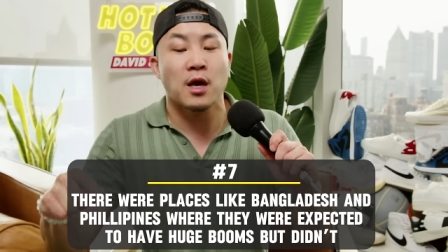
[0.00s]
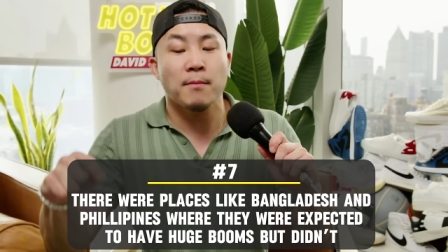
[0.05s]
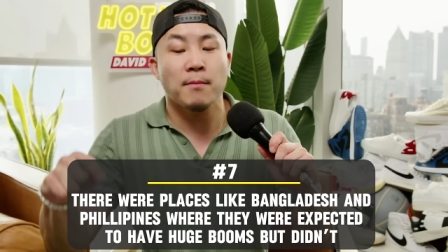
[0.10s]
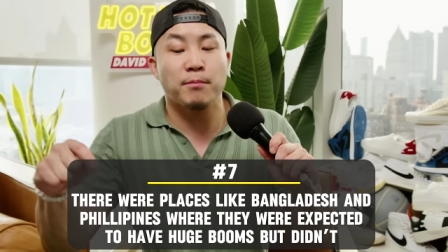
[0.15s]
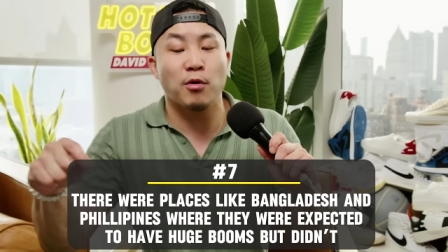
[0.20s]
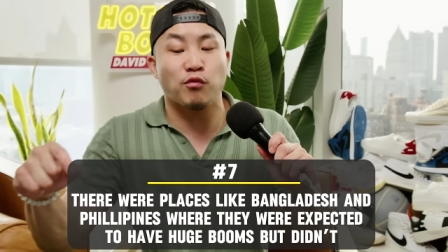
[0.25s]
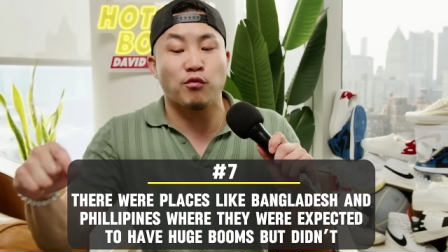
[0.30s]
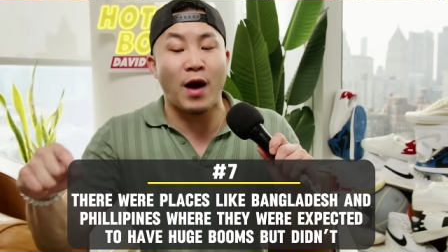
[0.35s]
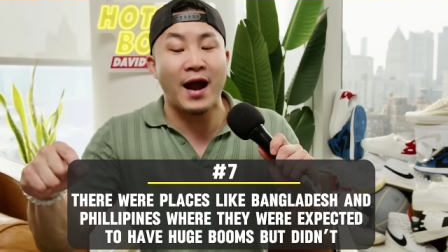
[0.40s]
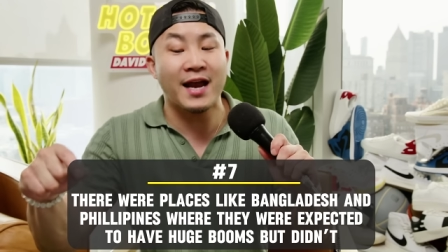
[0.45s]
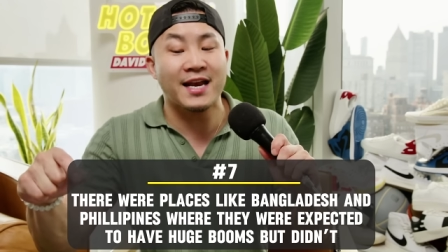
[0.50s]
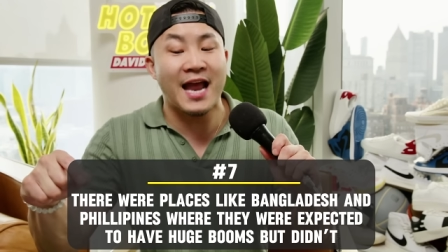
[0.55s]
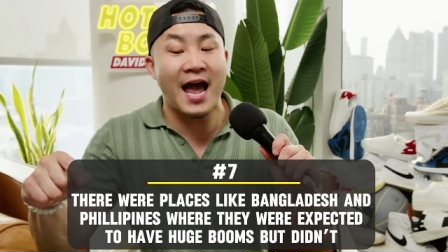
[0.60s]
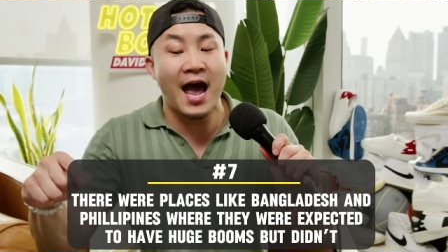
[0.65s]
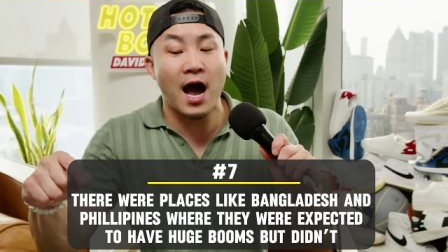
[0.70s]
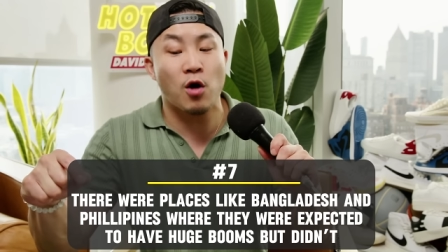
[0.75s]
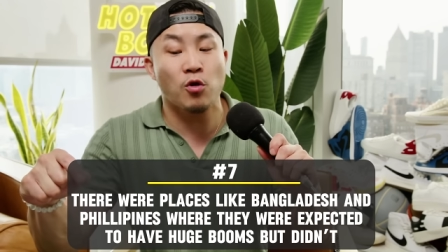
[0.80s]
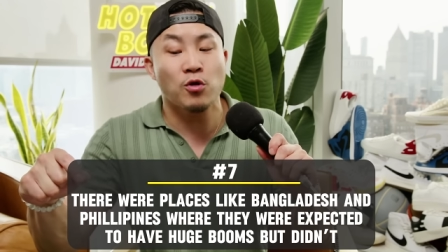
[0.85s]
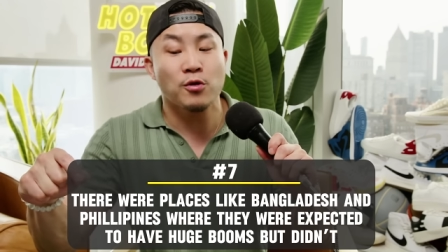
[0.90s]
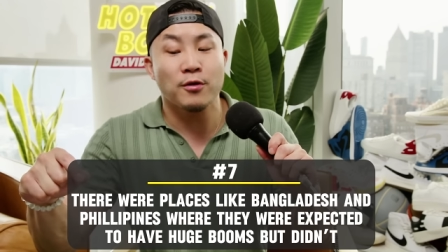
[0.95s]
but right
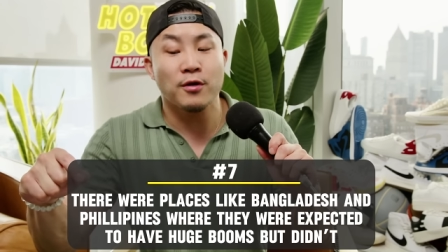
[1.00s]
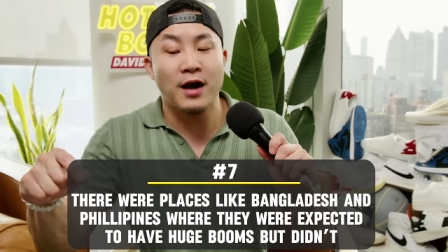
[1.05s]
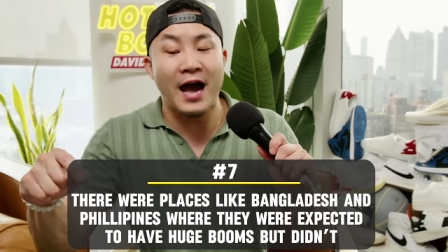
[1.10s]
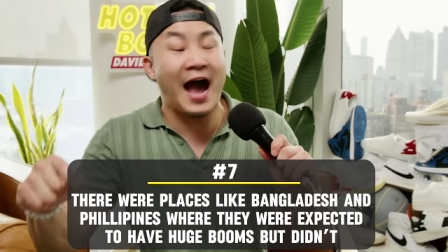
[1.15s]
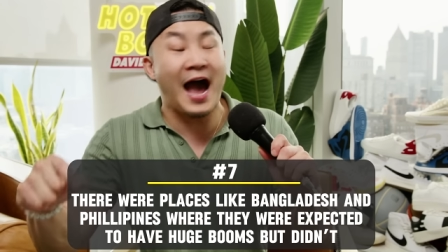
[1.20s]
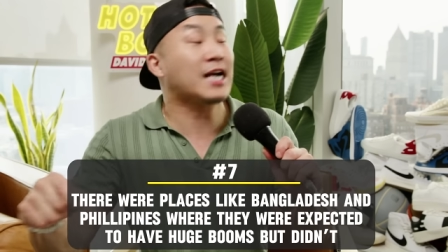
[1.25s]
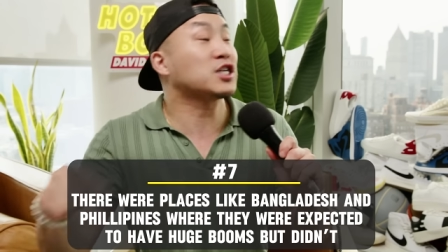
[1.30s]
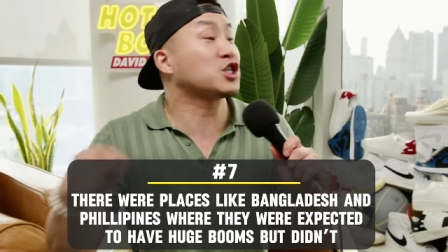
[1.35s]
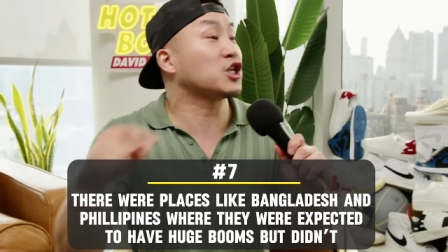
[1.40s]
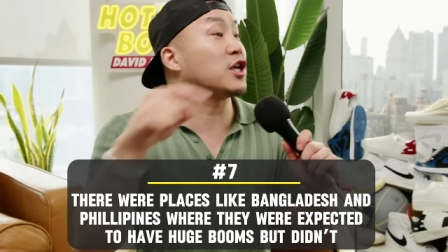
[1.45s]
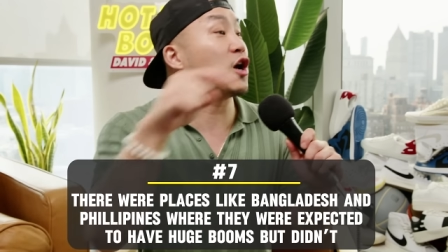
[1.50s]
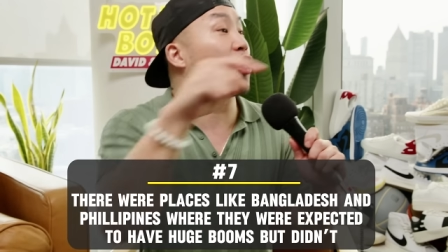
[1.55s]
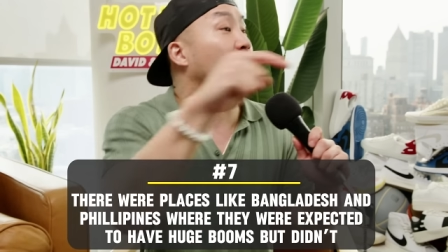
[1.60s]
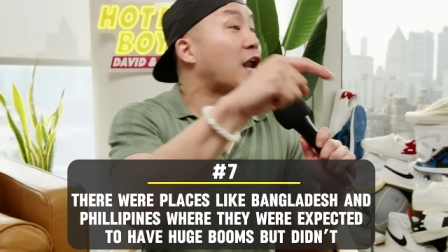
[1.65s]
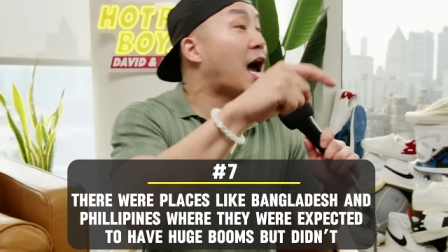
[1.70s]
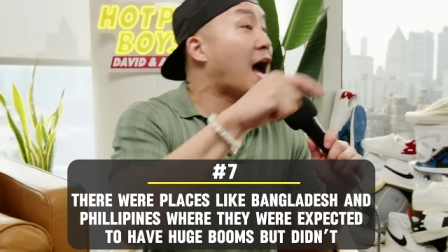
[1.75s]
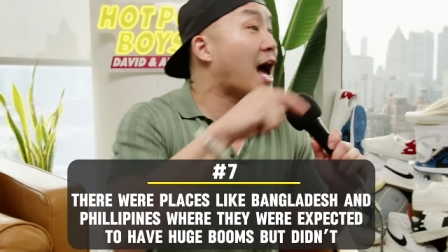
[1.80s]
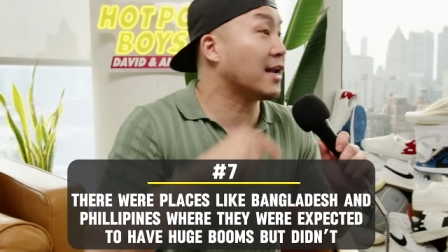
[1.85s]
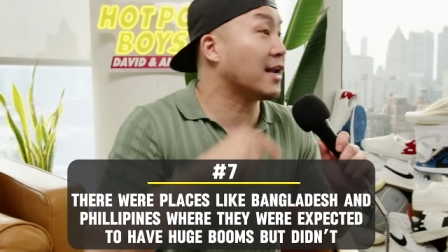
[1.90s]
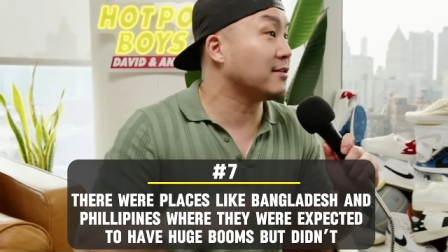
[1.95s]
now actually are
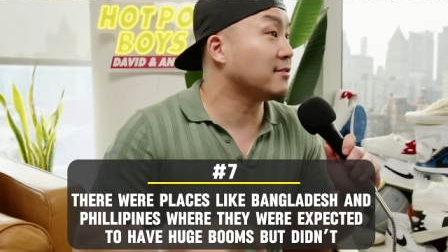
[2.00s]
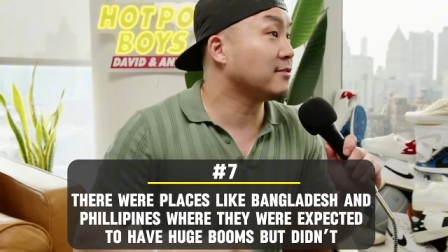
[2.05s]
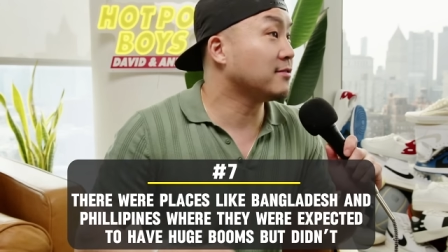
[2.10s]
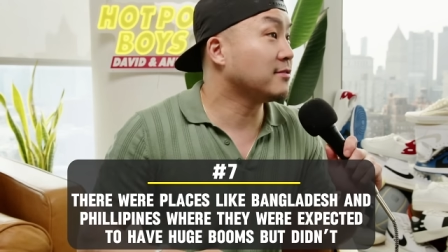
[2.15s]
not.